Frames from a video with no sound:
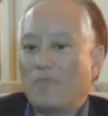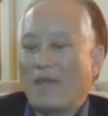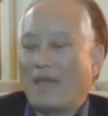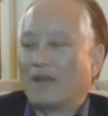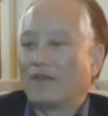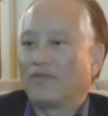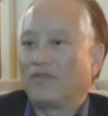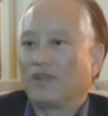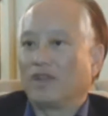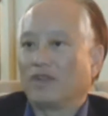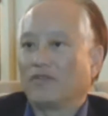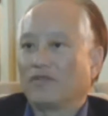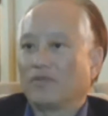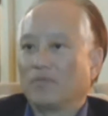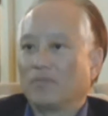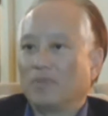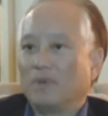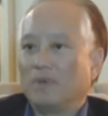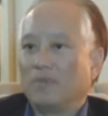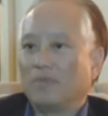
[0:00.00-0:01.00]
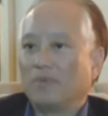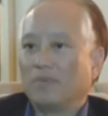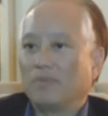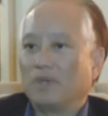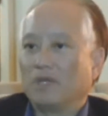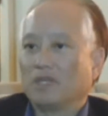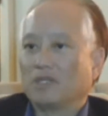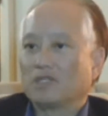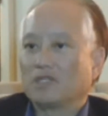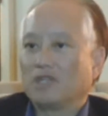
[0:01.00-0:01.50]
benefiting from people
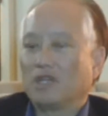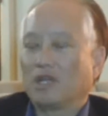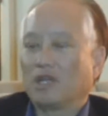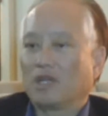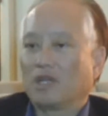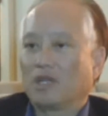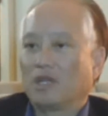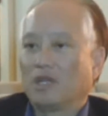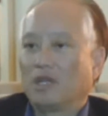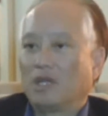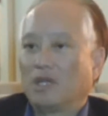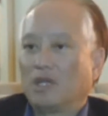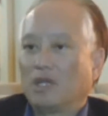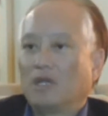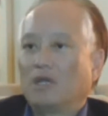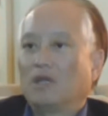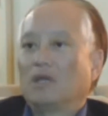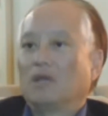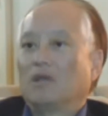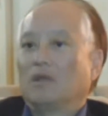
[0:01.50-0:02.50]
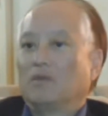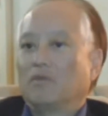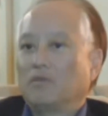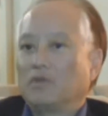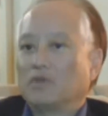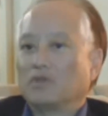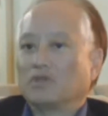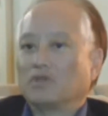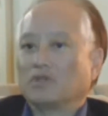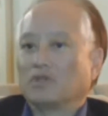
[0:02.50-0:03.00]
being sick.
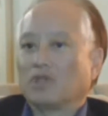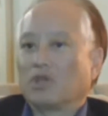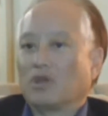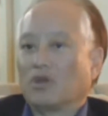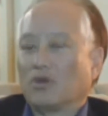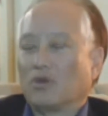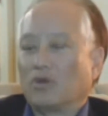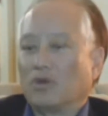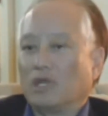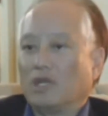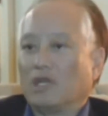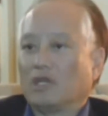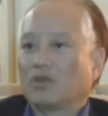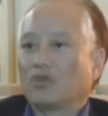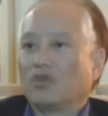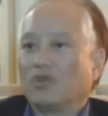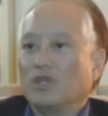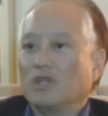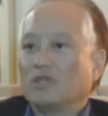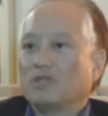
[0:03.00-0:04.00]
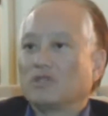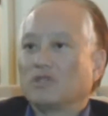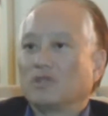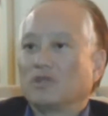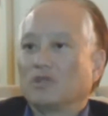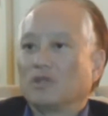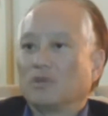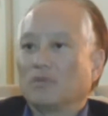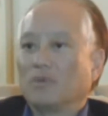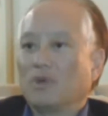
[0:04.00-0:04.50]
This is going to increase
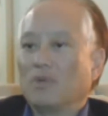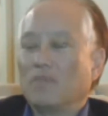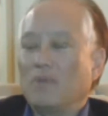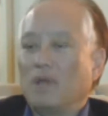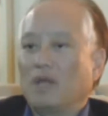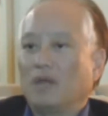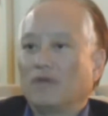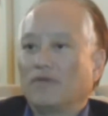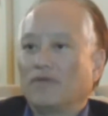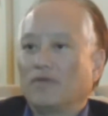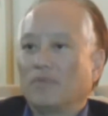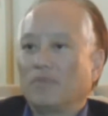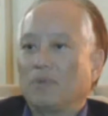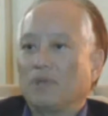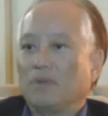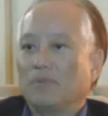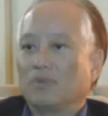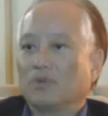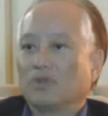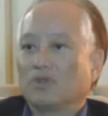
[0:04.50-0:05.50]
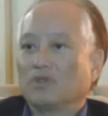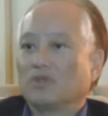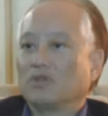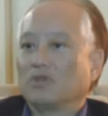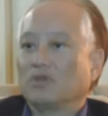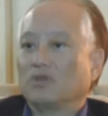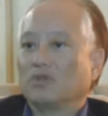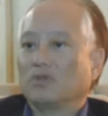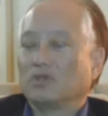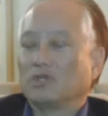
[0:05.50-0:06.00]
the momentum for people
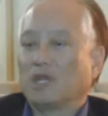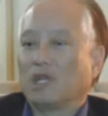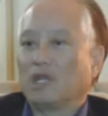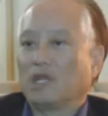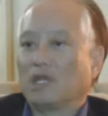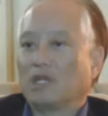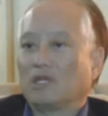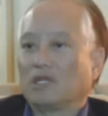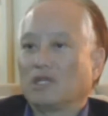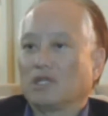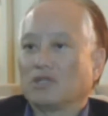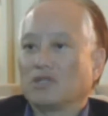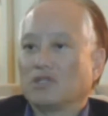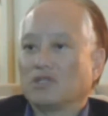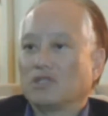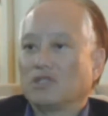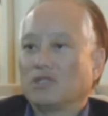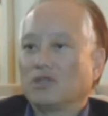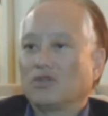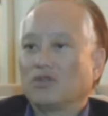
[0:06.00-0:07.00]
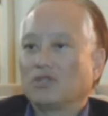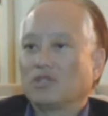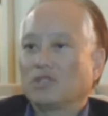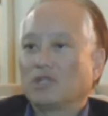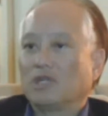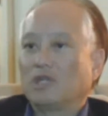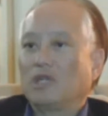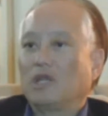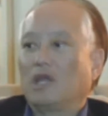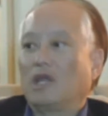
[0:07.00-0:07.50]
to take addiction
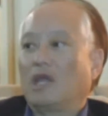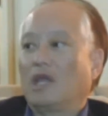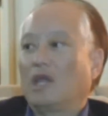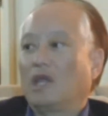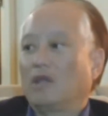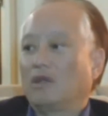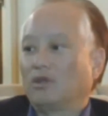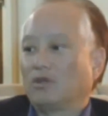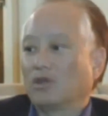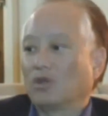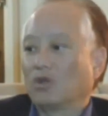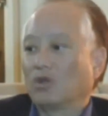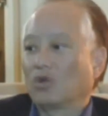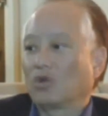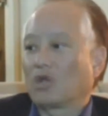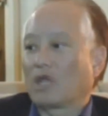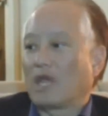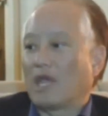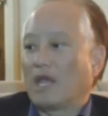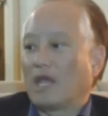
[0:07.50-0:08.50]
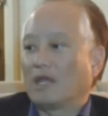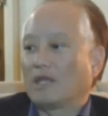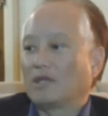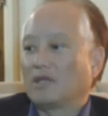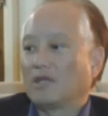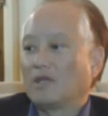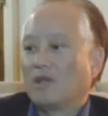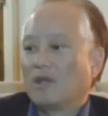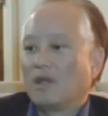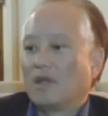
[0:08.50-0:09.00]
seriously and to look
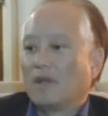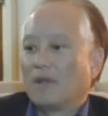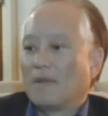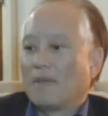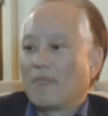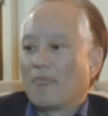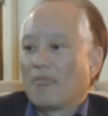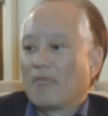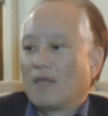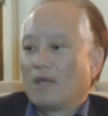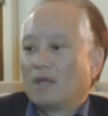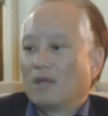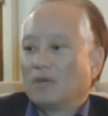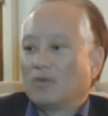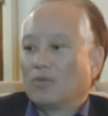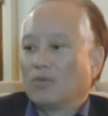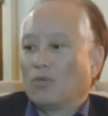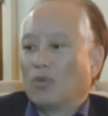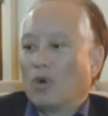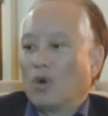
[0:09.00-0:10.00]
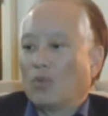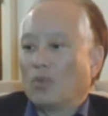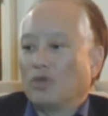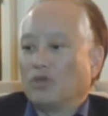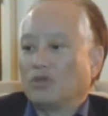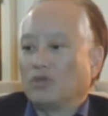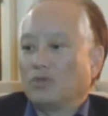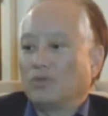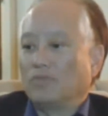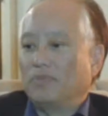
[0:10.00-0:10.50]
at what
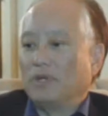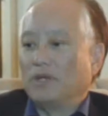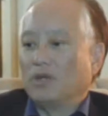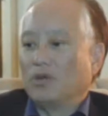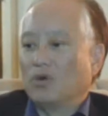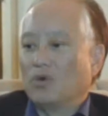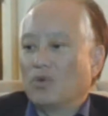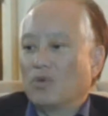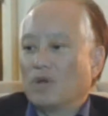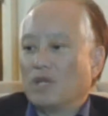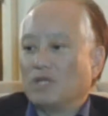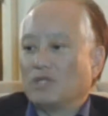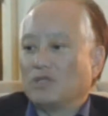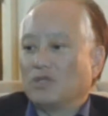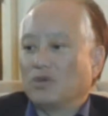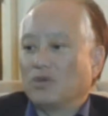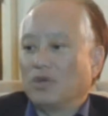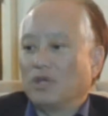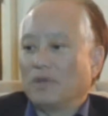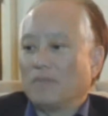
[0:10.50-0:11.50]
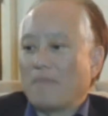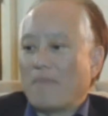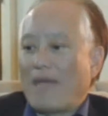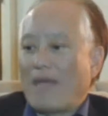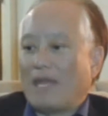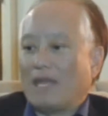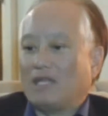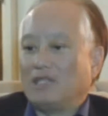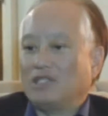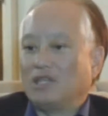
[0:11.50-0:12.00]
we should be always doing,
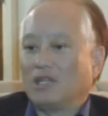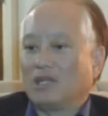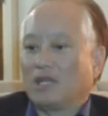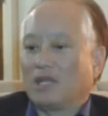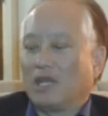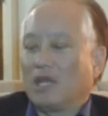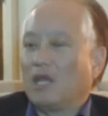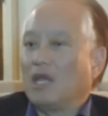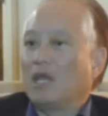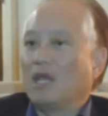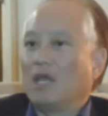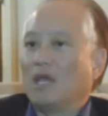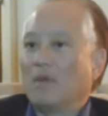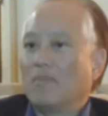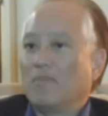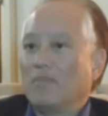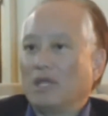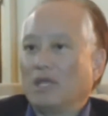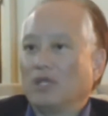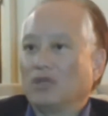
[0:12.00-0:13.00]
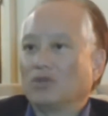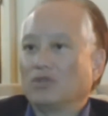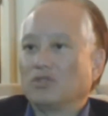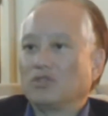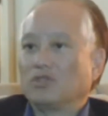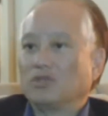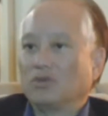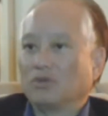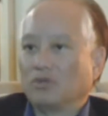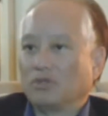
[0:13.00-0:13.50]
managing care and being
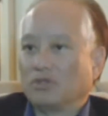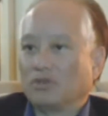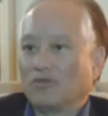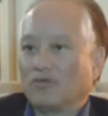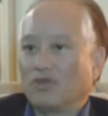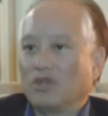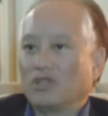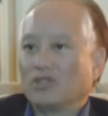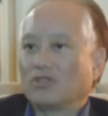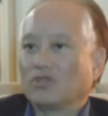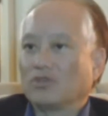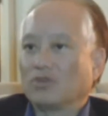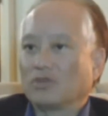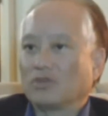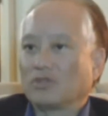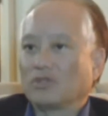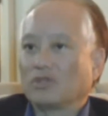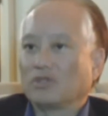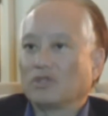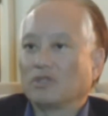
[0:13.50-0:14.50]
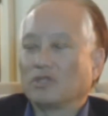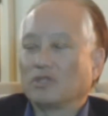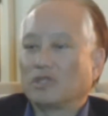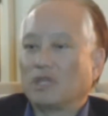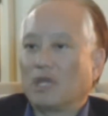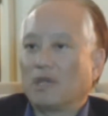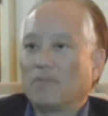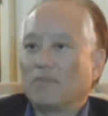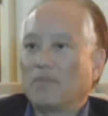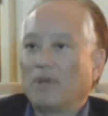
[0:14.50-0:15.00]
good stewards of
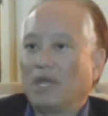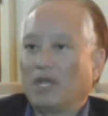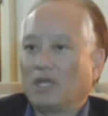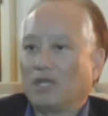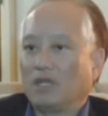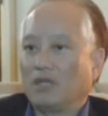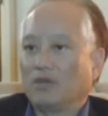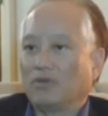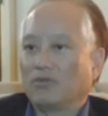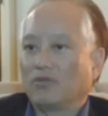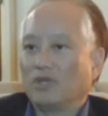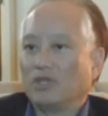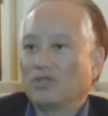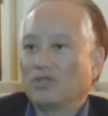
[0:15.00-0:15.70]
resources and making